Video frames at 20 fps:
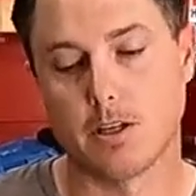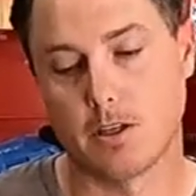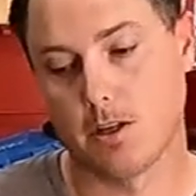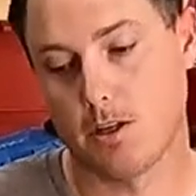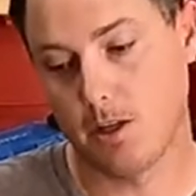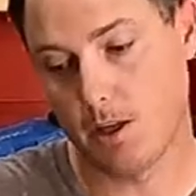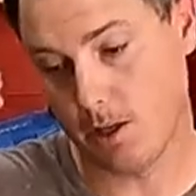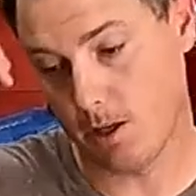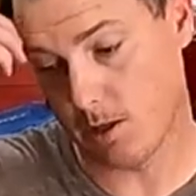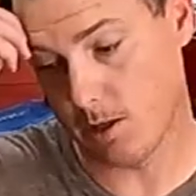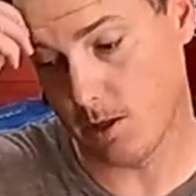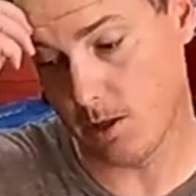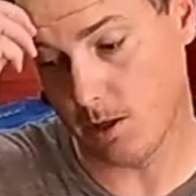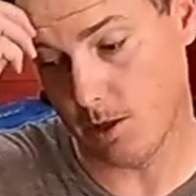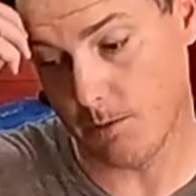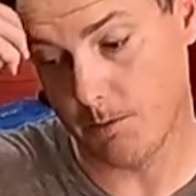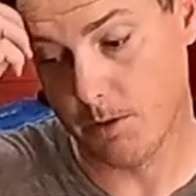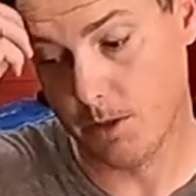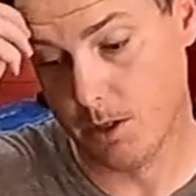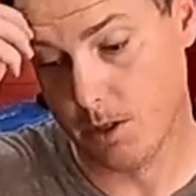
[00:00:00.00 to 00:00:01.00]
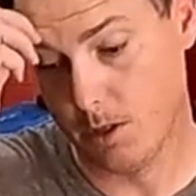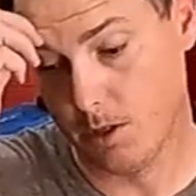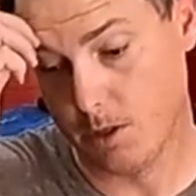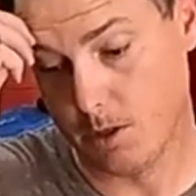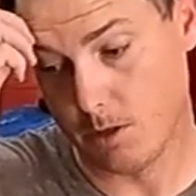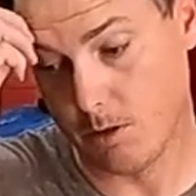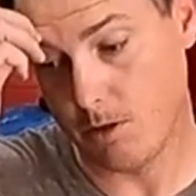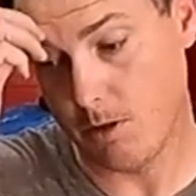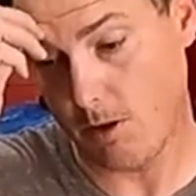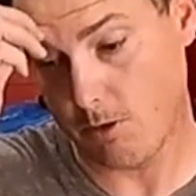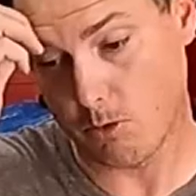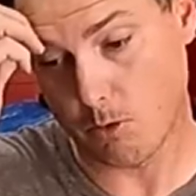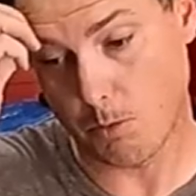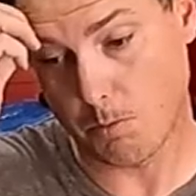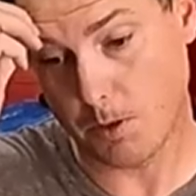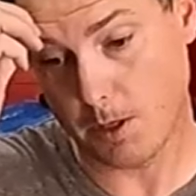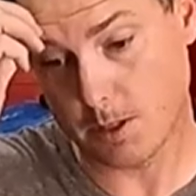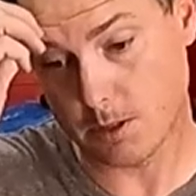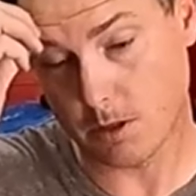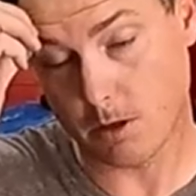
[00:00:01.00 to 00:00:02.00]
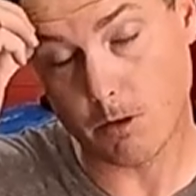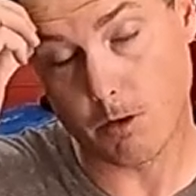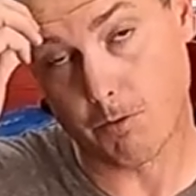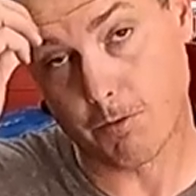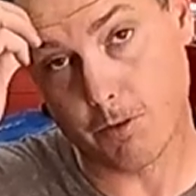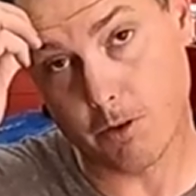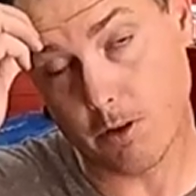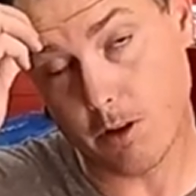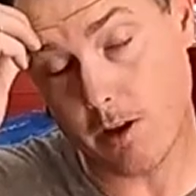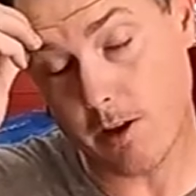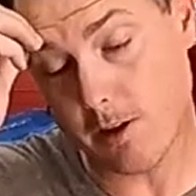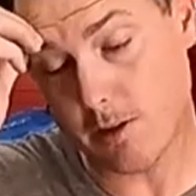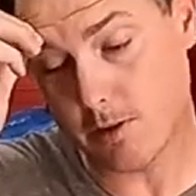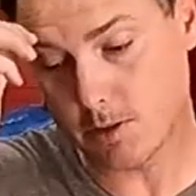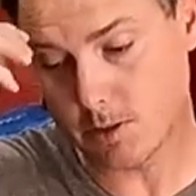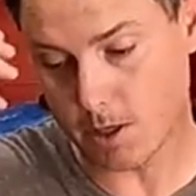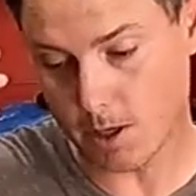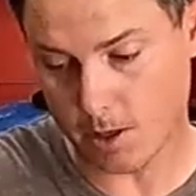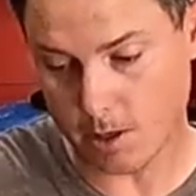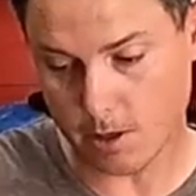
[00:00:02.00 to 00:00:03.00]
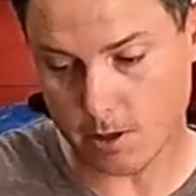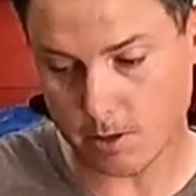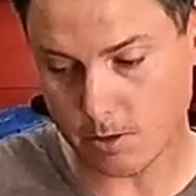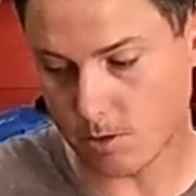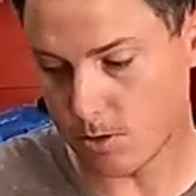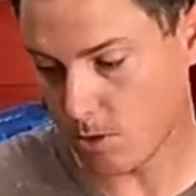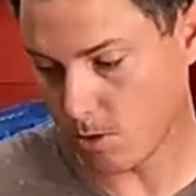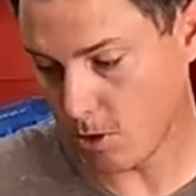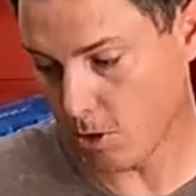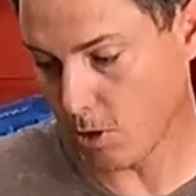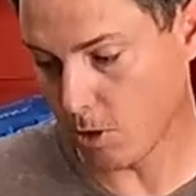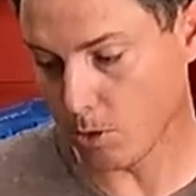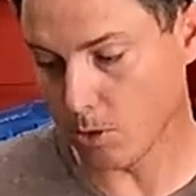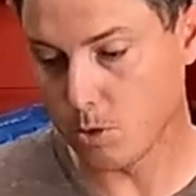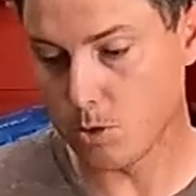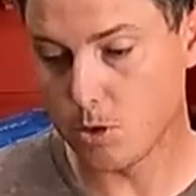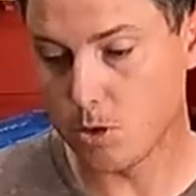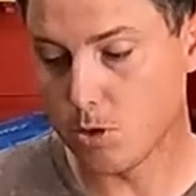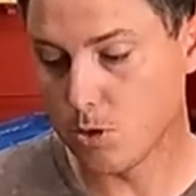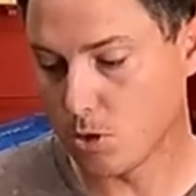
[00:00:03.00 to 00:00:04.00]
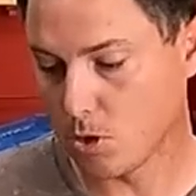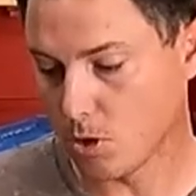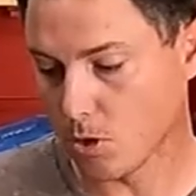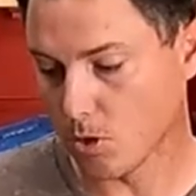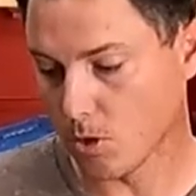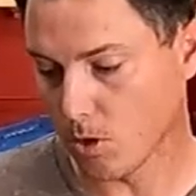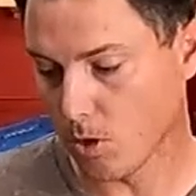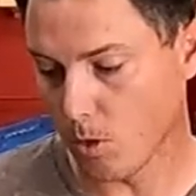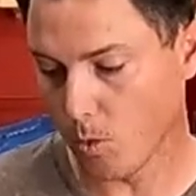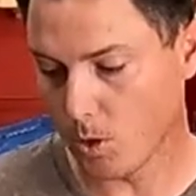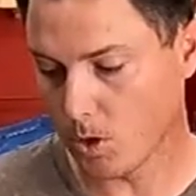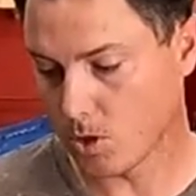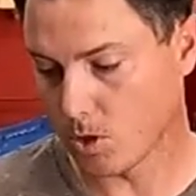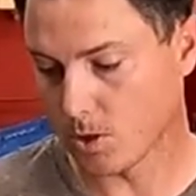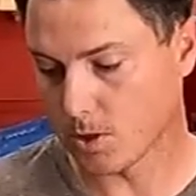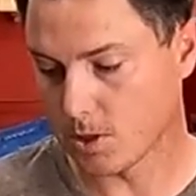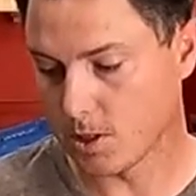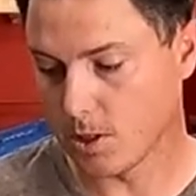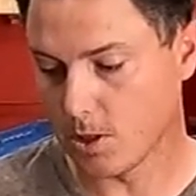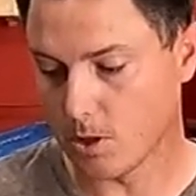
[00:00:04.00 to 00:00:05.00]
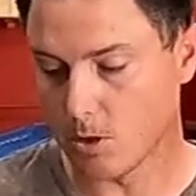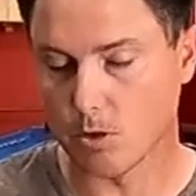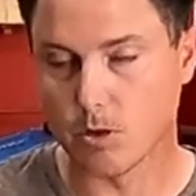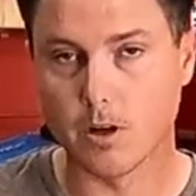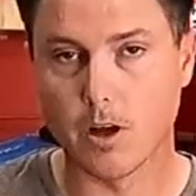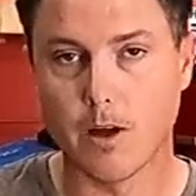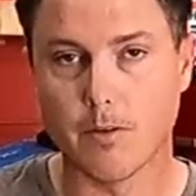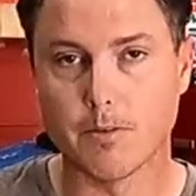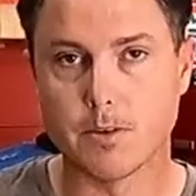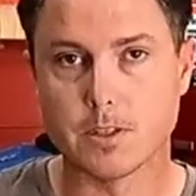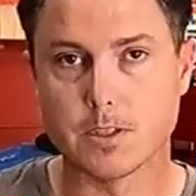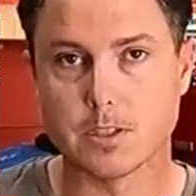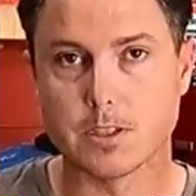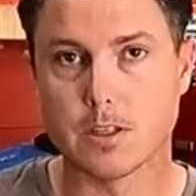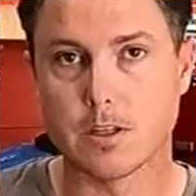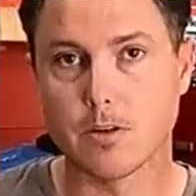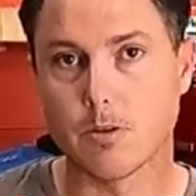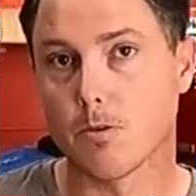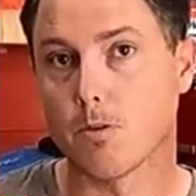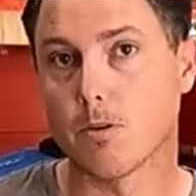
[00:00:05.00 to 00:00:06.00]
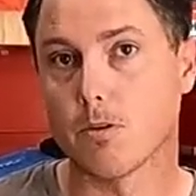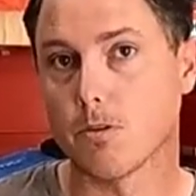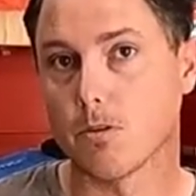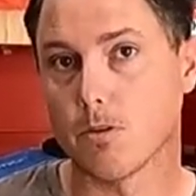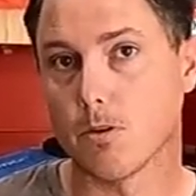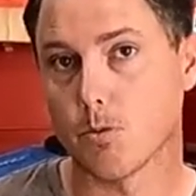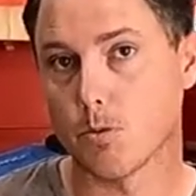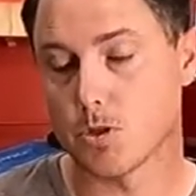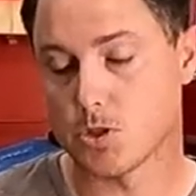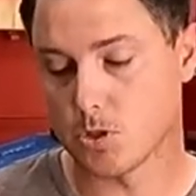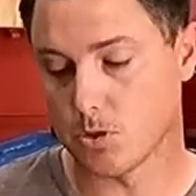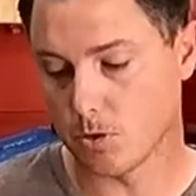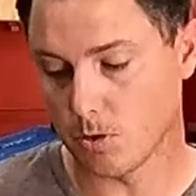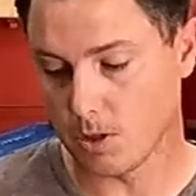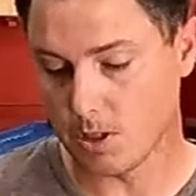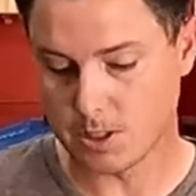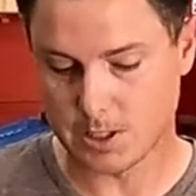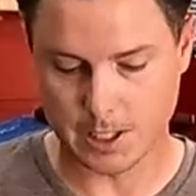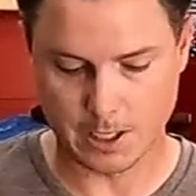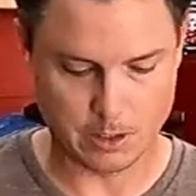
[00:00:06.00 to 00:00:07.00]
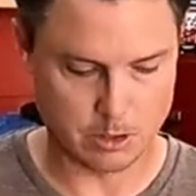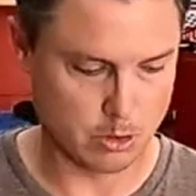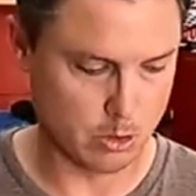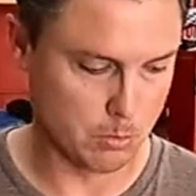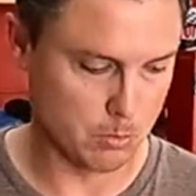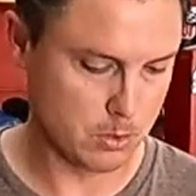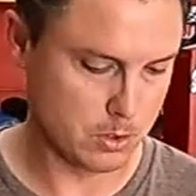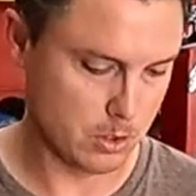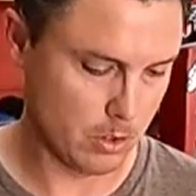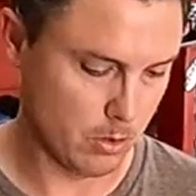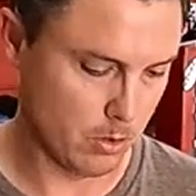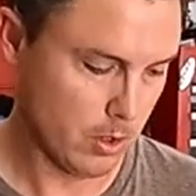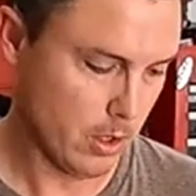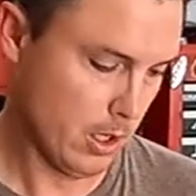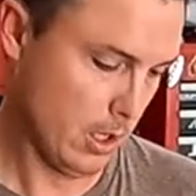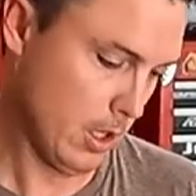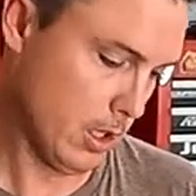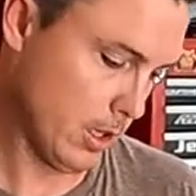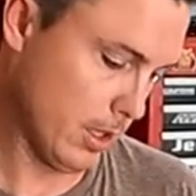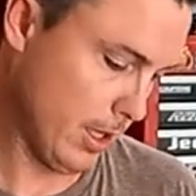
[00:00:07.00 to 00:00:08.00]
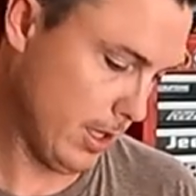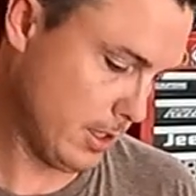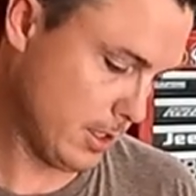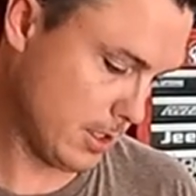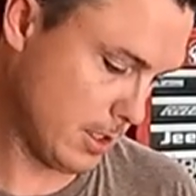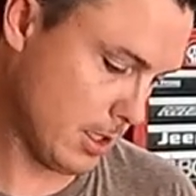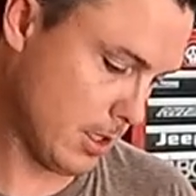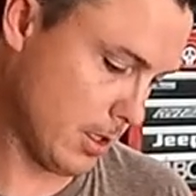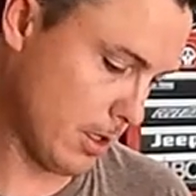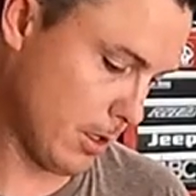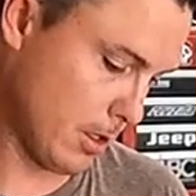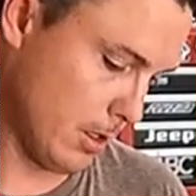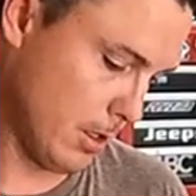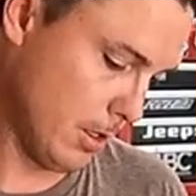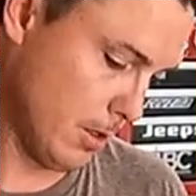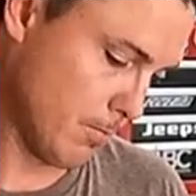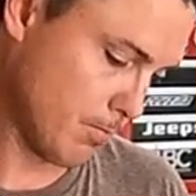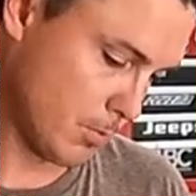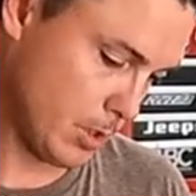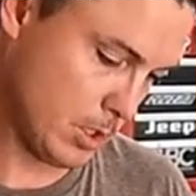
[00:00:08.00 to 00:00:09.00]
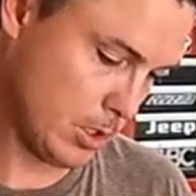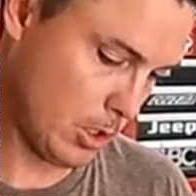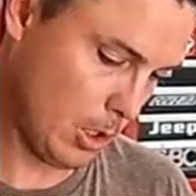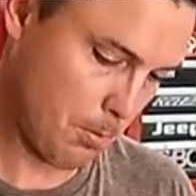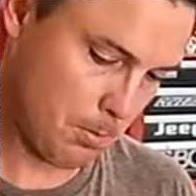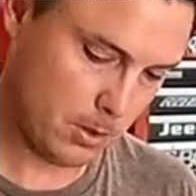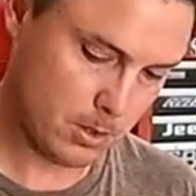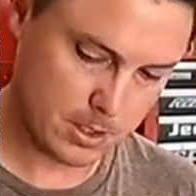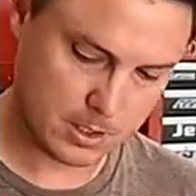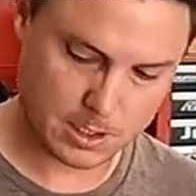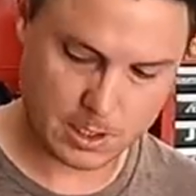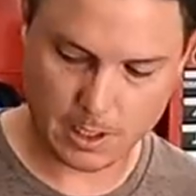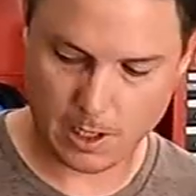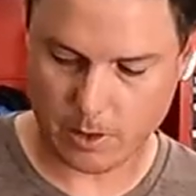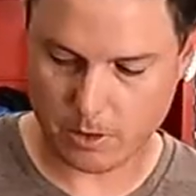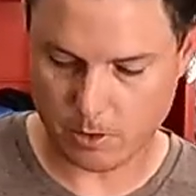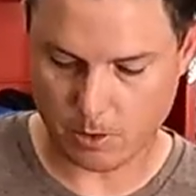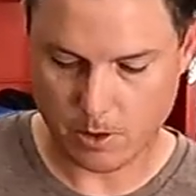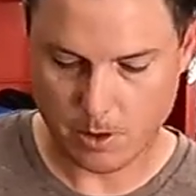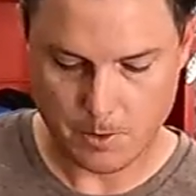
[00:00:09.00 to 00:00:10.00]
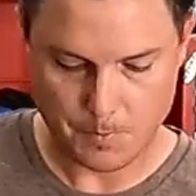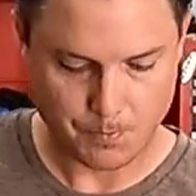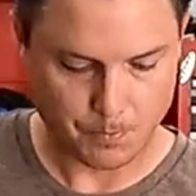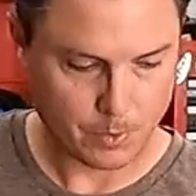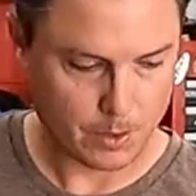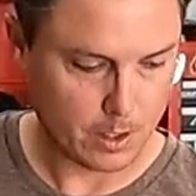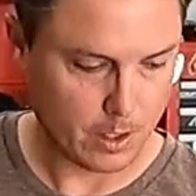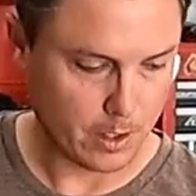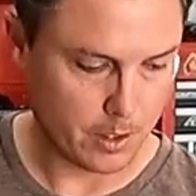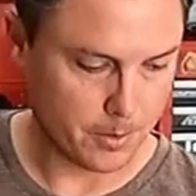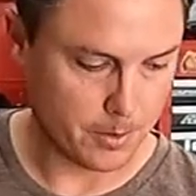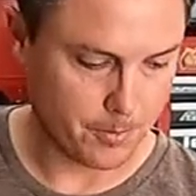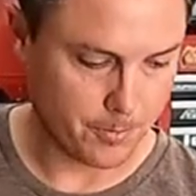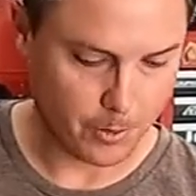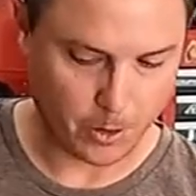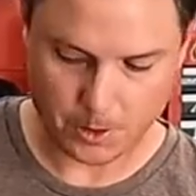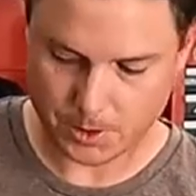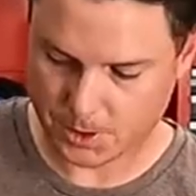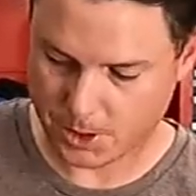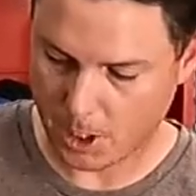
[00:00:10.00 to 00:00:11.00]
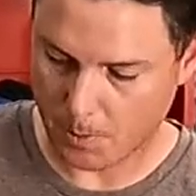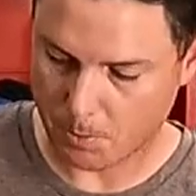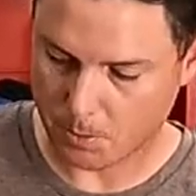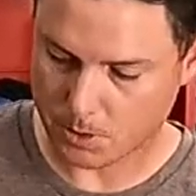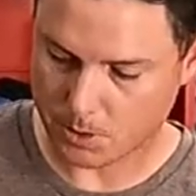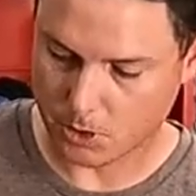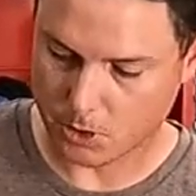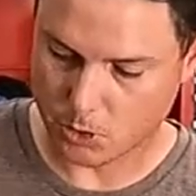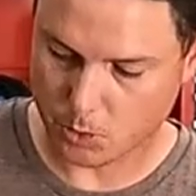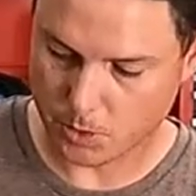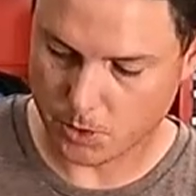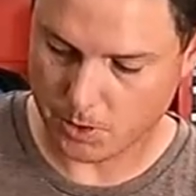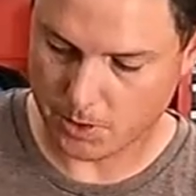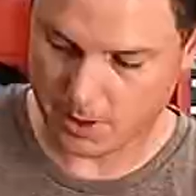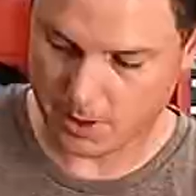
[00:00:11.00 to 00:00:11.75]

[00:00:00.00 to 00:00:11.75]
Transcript: And uh, you have to replace all your fuel lines and you don't use your original sending unit, obviously, or your original intake tube. So let's, uh, let's start putting this together. Uh, the first step was to drill the